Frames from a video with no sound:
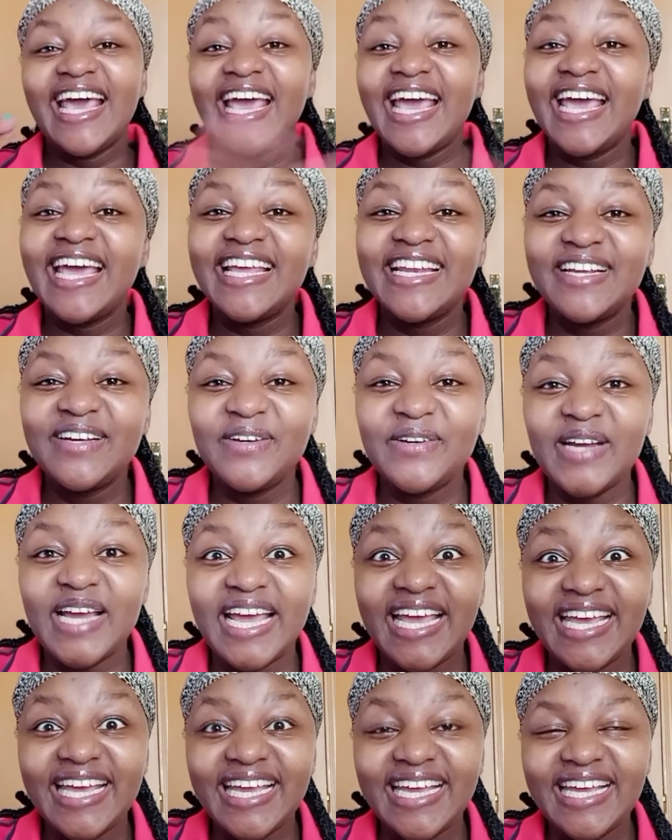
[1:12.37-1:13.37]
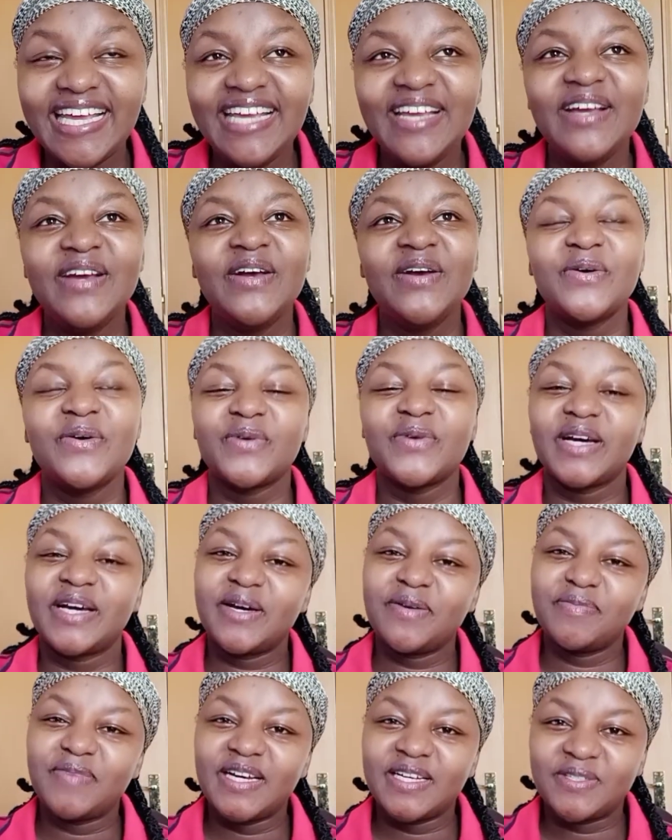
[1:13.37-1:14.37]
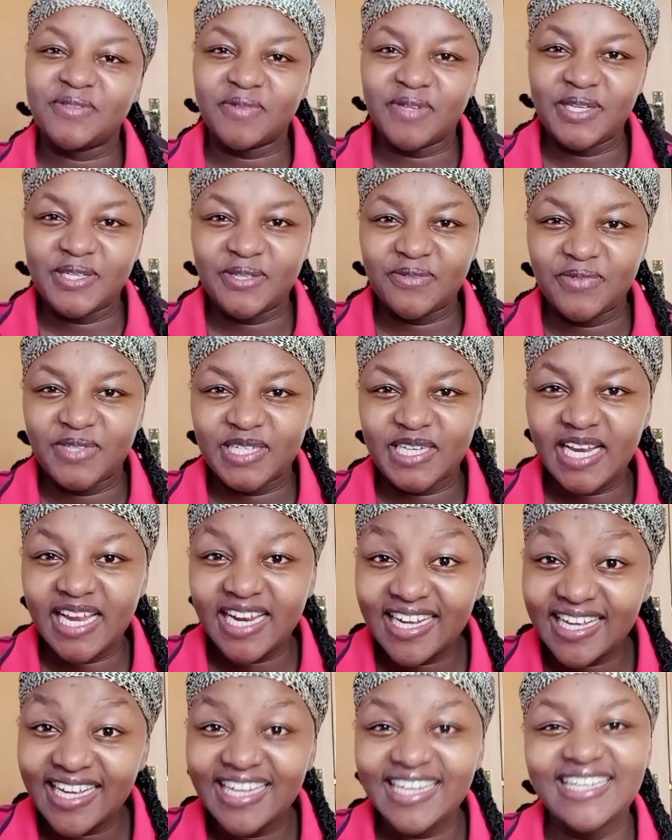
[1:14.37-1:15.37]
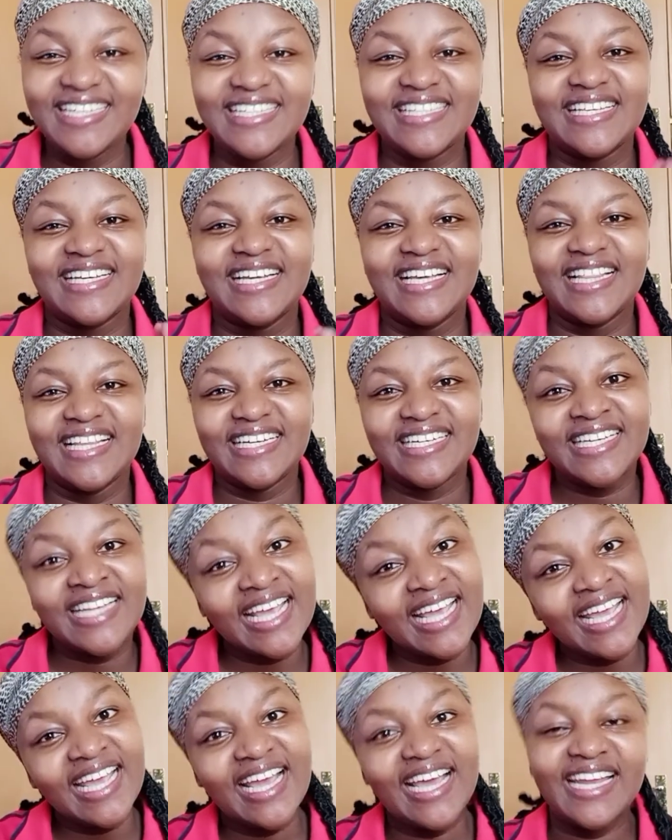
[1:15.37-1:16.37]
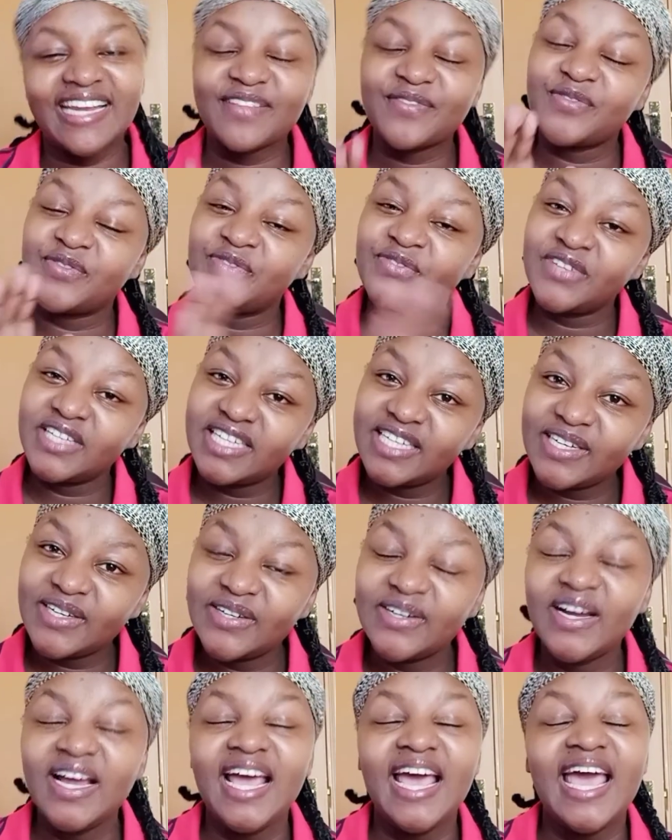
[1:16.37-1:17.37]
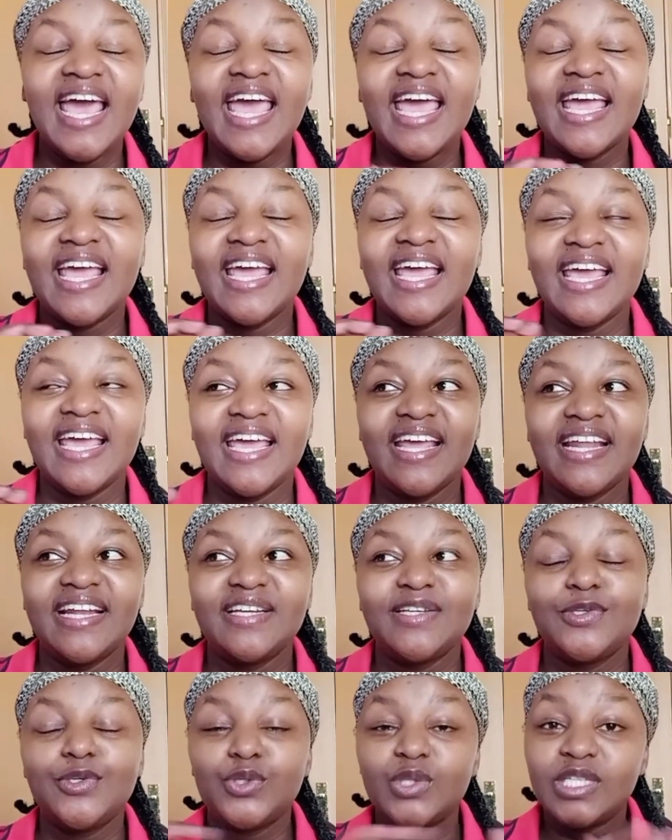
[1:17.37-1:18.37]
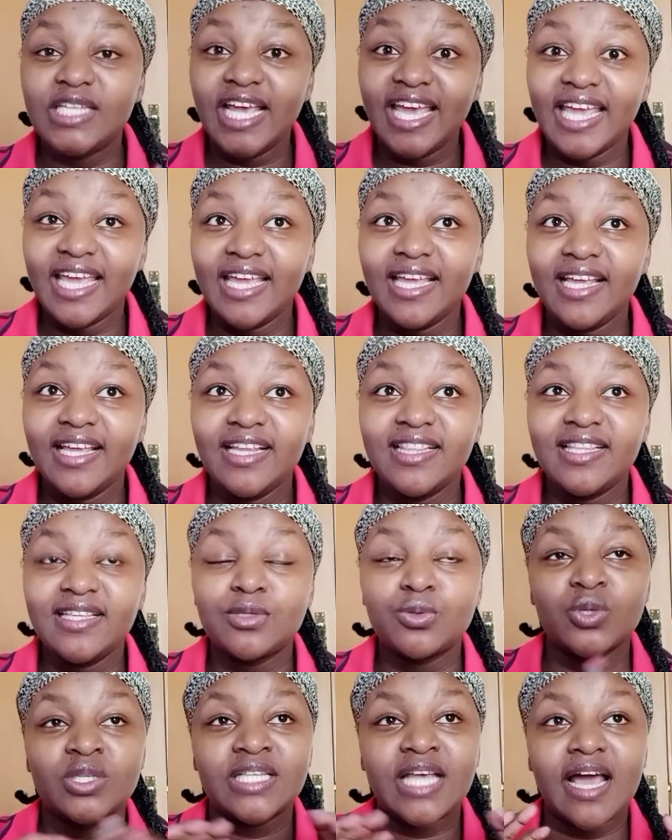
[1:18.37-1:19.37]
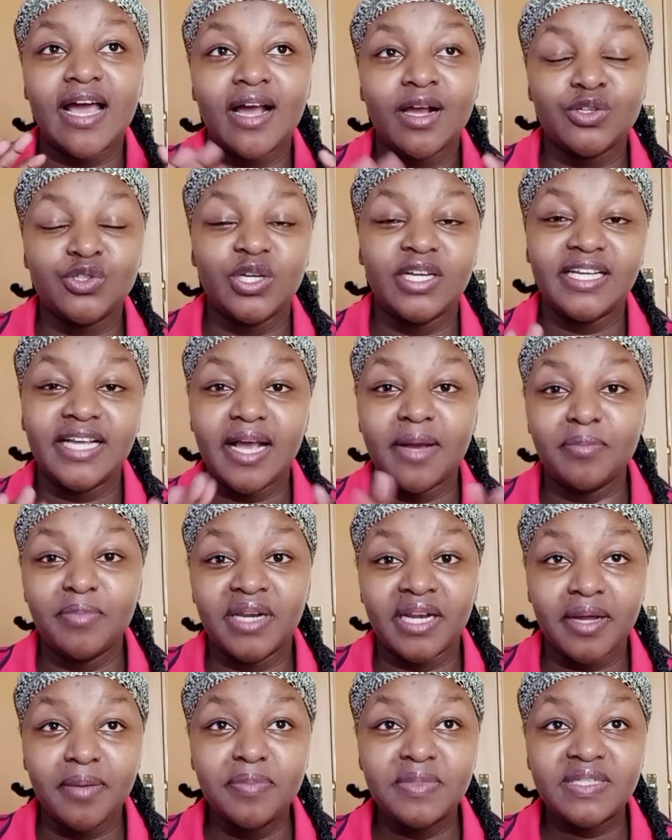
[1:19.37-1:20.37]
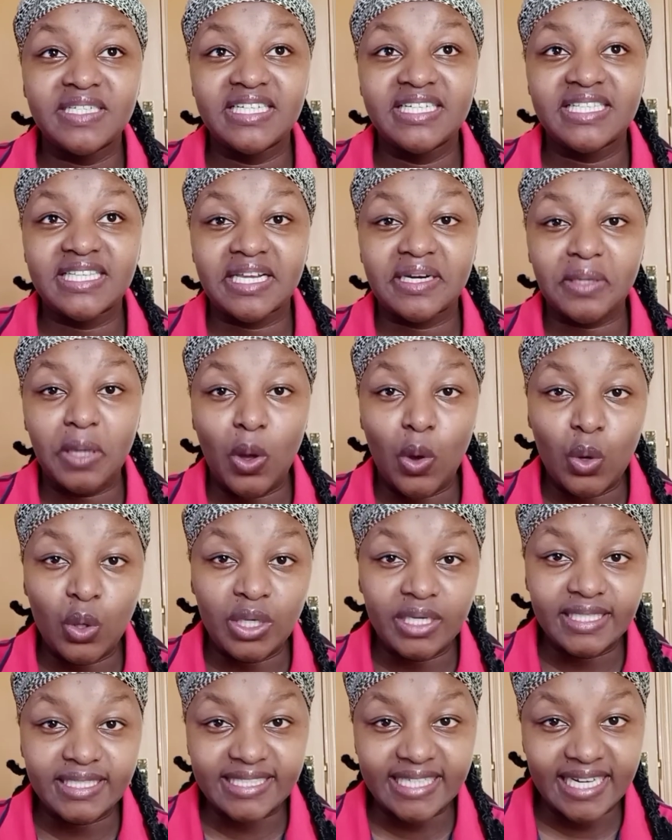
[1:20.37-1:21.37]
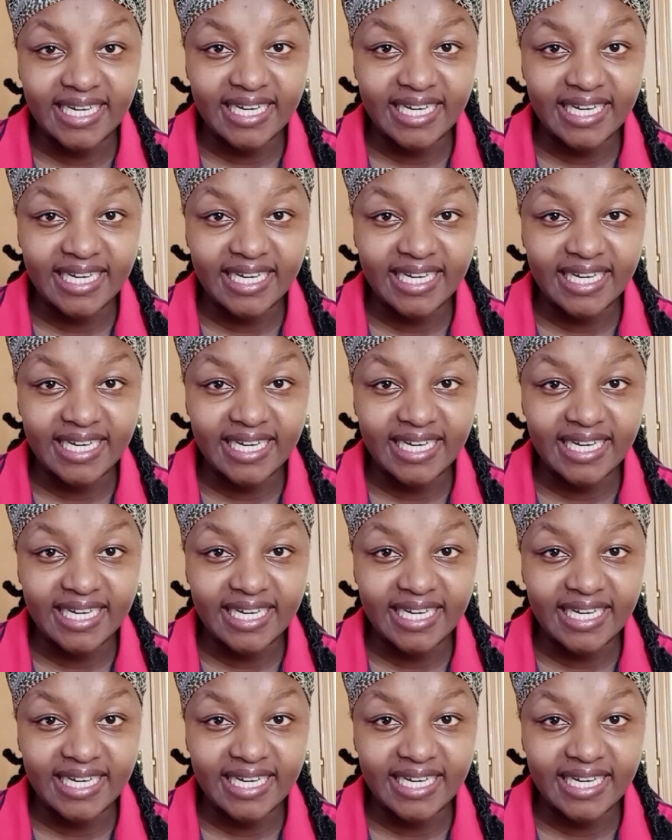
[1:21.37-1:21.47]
Anyway, welcome back to my YouTube channel. It's another day, another video. And today, this was actually abrupt. It's around